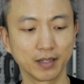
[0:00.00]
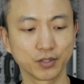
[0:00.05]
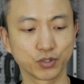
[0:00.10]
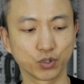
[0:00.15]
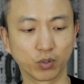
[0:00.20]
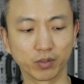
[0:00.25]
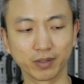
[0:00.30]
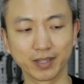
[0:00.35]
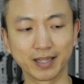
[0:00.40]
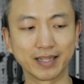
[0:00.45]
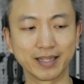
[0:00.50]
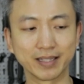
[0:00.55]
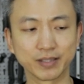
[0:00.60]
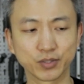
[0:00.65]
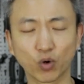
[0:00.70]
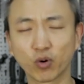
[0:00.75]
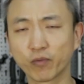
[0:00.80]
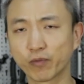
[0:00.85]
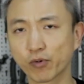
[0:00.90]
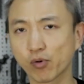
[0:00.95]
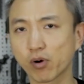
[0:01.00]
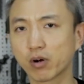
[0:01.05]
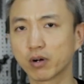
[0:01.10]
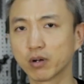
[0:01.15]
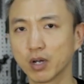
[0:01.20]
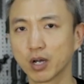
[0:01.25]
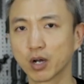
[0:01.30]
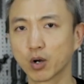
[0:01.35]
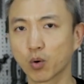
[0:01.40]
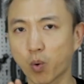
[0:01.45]
So it is
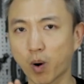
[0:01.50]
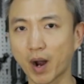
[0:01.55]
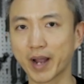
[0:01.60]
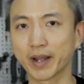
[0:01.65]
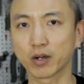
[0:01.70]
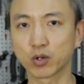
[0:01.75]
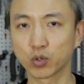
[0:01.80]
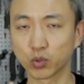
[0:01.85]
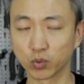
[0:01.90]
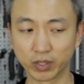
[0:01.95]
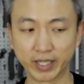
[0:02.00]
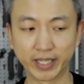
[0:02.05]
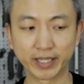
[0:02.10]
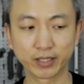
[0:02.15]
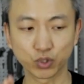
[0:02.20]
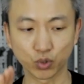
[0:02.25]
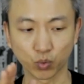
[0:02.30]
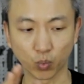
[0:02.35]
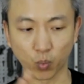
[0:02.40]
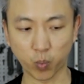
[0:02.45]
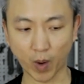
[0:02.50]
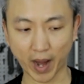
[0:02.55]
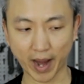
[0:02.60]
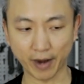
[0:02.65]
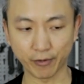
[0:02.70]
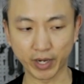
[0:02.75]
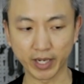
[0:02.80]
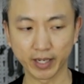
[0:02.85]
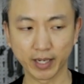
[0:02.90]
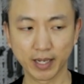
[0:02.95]
overall quite cooling to
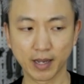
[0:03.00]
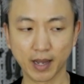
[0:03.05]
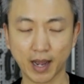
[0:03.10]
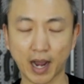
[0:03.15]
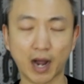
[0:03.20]
wear it.